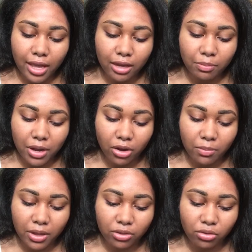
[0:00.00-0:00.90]
and
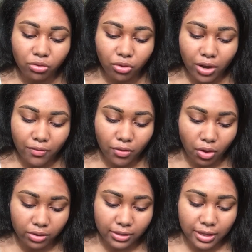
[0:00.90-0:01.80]
parabens, great for
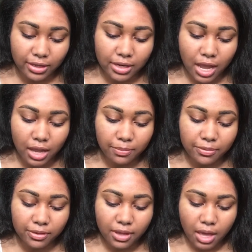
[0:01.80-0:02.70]
all skin
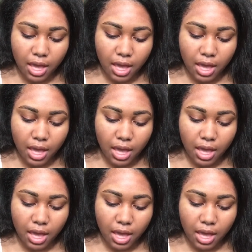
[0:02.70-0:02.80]
types.